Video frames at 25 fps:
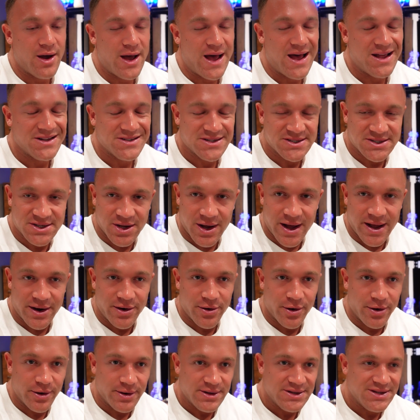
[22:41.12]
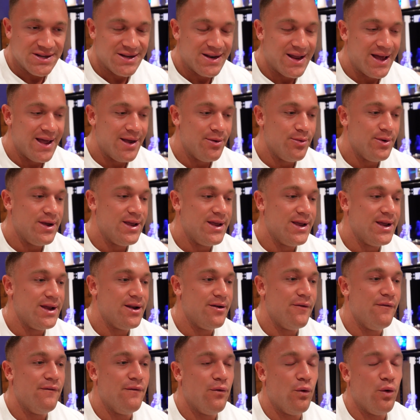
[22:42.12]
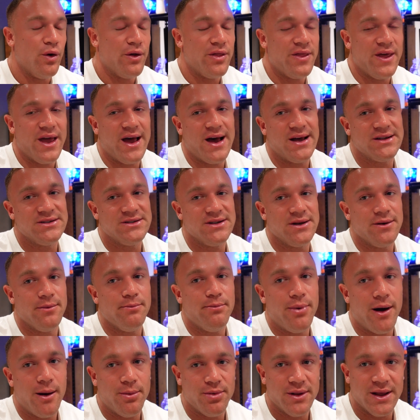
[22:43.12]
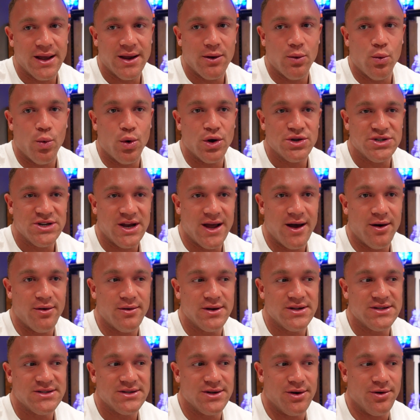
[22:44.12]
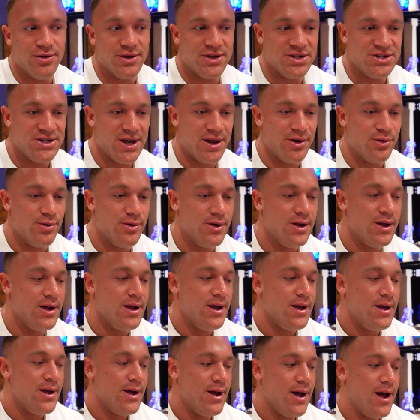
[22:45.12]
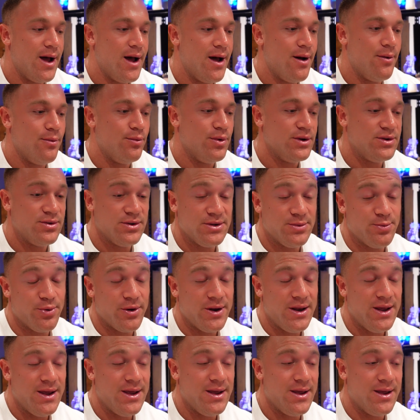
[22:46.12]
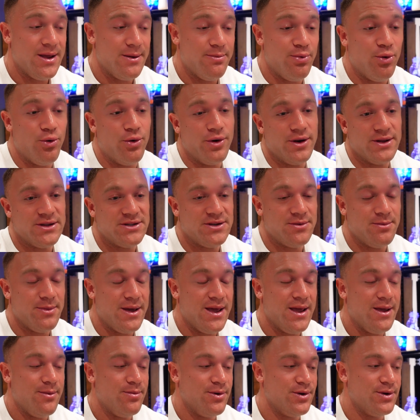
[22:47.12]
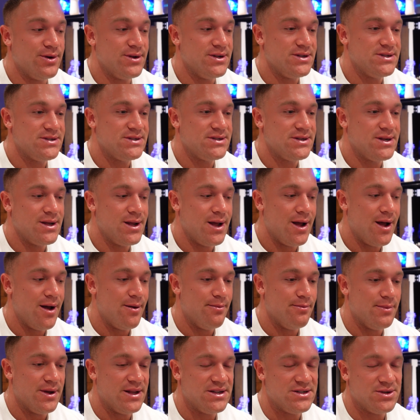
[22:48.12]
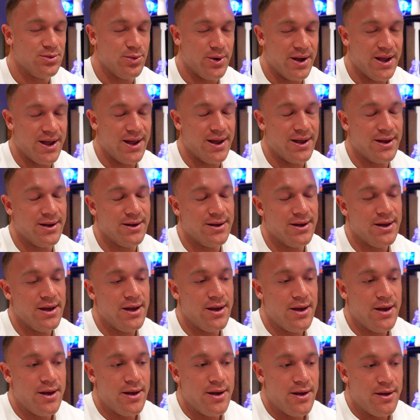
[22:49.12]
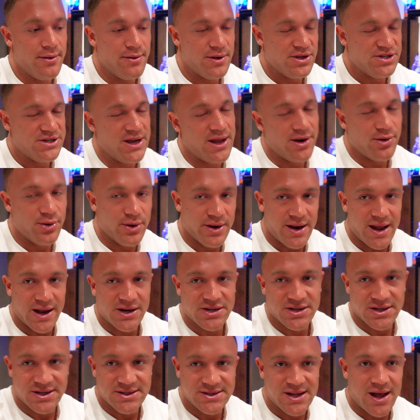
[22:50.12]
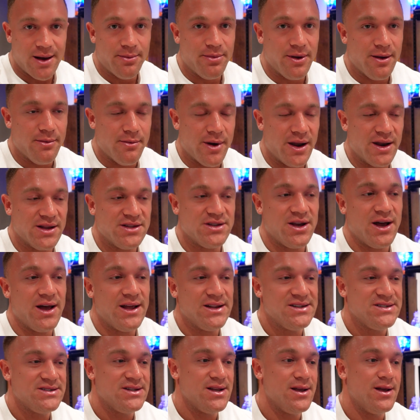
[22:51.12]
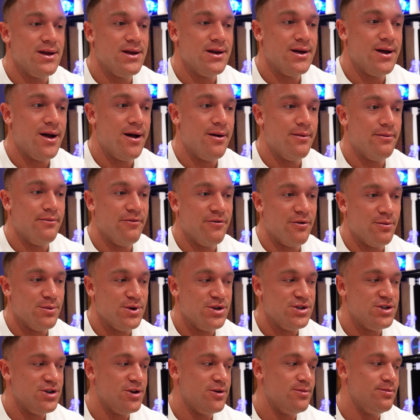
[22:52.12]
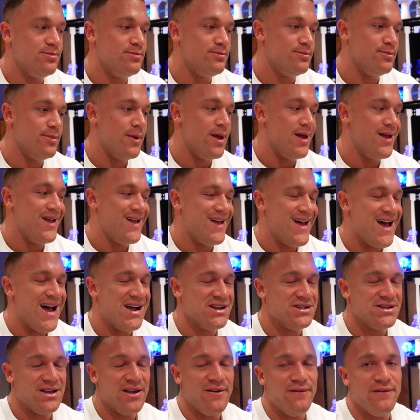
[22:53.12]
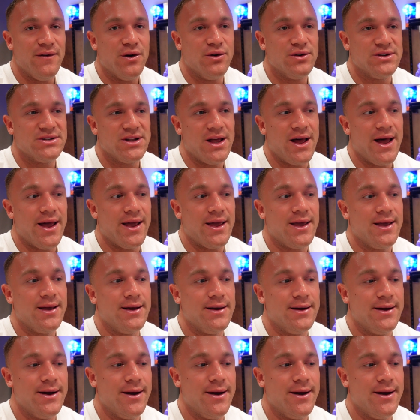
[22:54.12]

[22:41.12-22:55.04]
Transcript: As a side note, today we hit 4,000 public watch hours on the channel, which was pretty important to me because it's where the channel can actually start being monetized from YouTube. Actually feels like